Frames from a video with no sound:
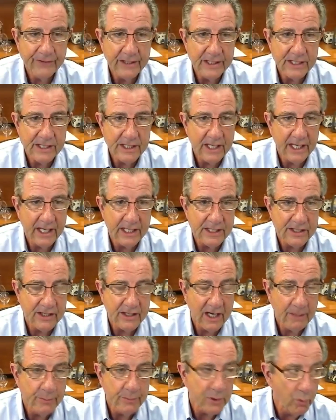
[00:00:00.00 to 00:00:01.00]
states, and
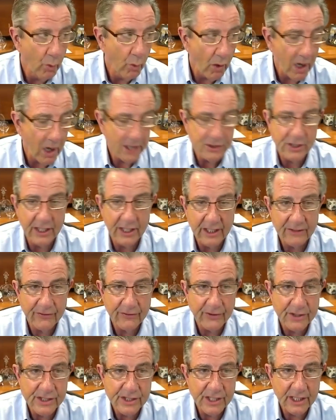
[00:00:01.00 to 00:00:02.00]
I've been watching it for
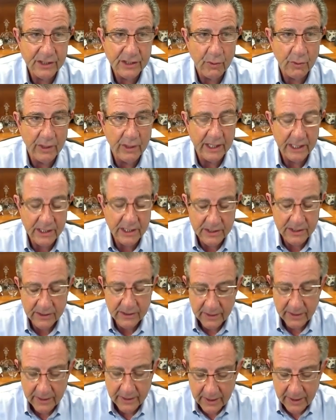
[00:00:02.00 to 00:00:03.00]
6 weeks.
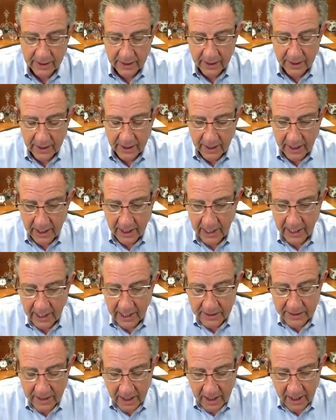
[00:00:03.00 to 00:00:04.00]

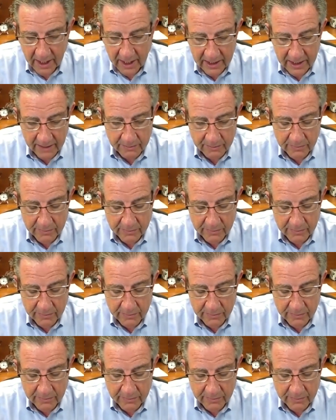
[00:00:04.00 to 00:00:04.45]
And I